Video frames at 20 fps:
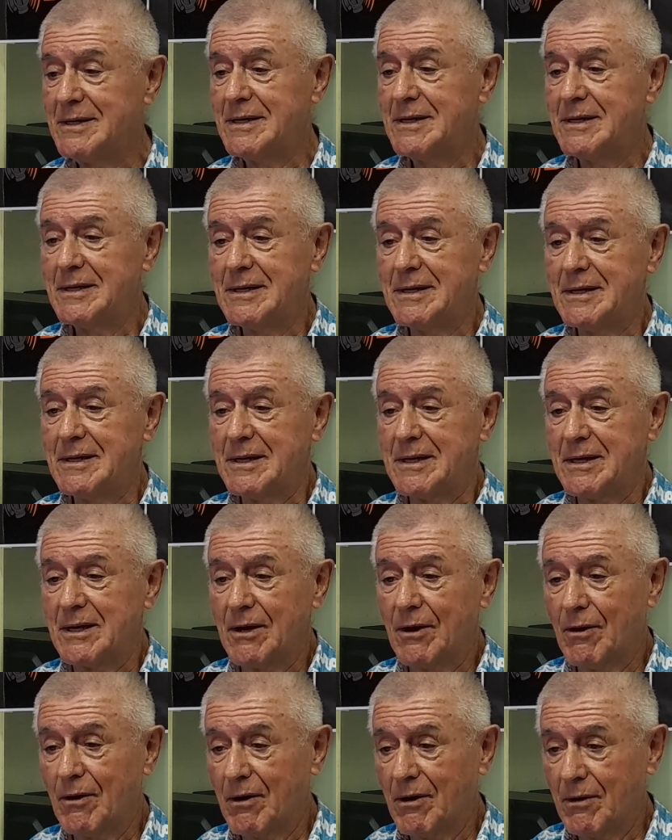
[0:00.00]

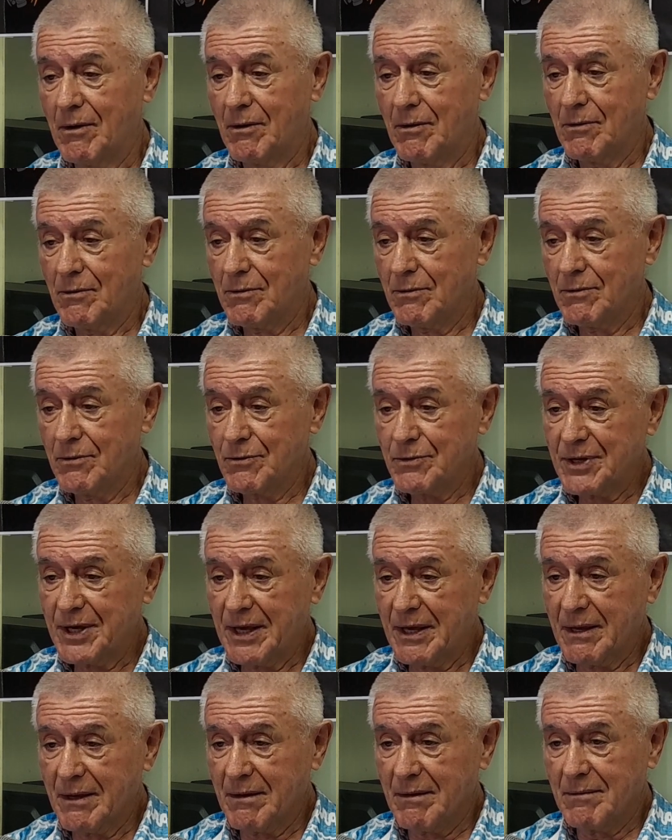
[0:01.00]

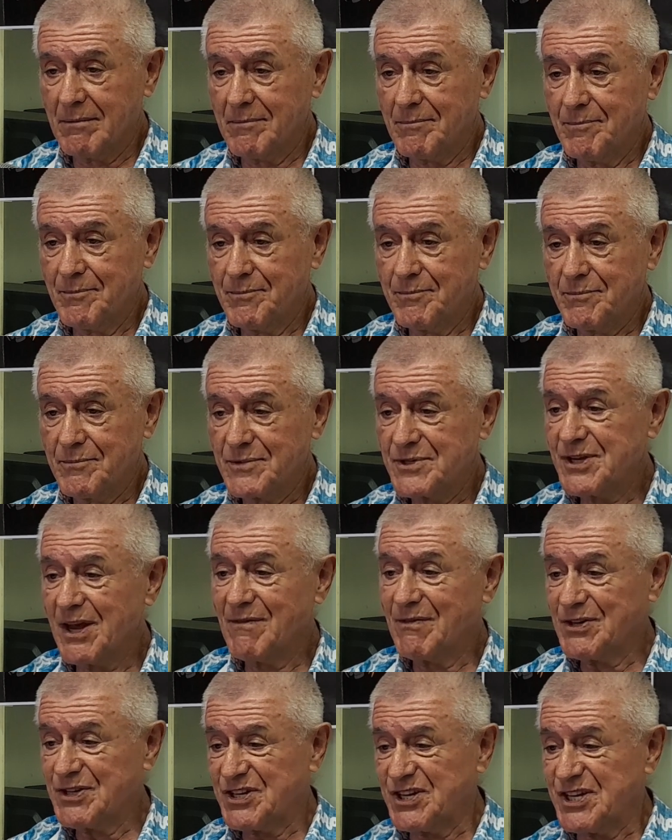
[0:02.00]
looking
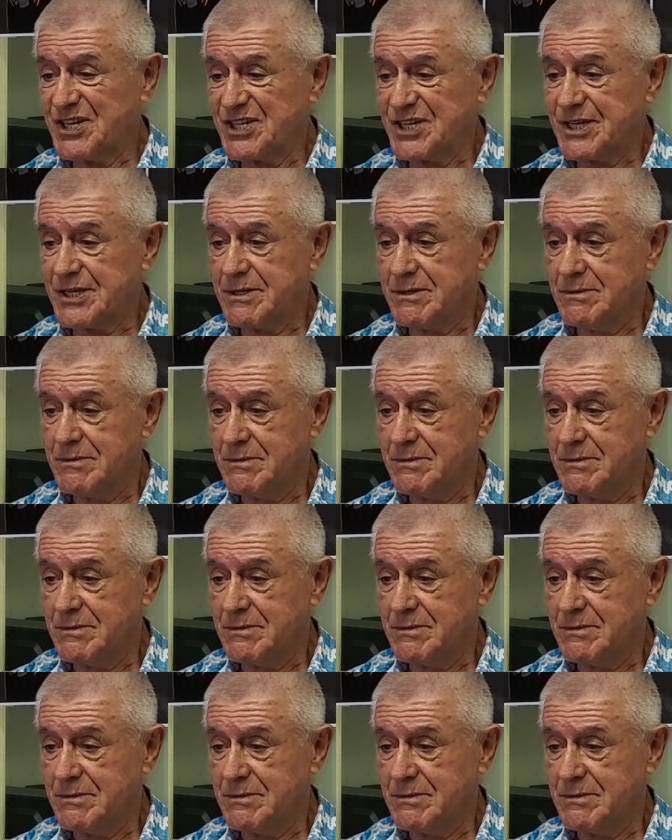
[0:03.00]
savages.